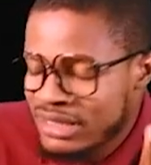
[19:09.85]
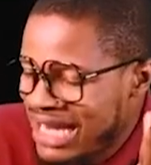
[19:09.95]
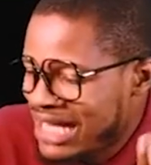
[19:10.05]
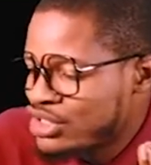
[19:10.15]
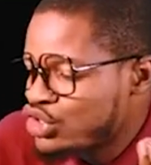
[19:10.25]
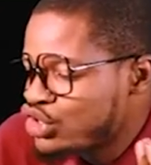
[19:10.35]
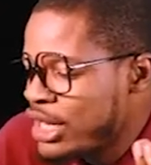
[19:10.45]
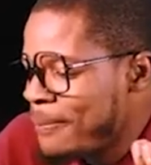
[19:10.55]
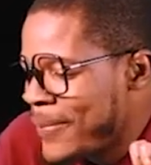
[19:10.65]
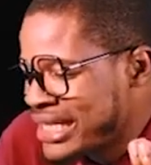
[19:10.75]
That's
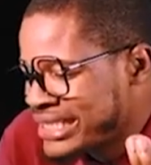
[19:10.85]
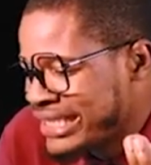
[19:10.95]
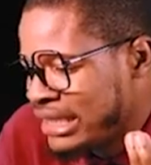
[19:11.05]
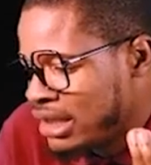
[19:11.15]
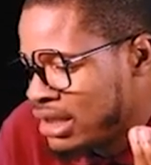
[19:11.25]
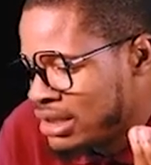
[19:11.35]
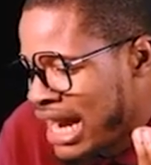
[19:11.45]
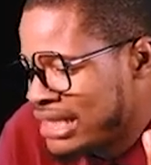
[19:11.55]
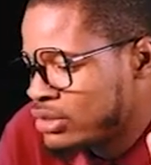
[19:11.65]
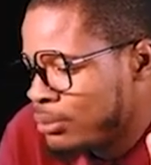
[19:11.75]
3-methyl,
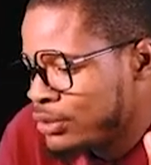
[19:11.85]
right?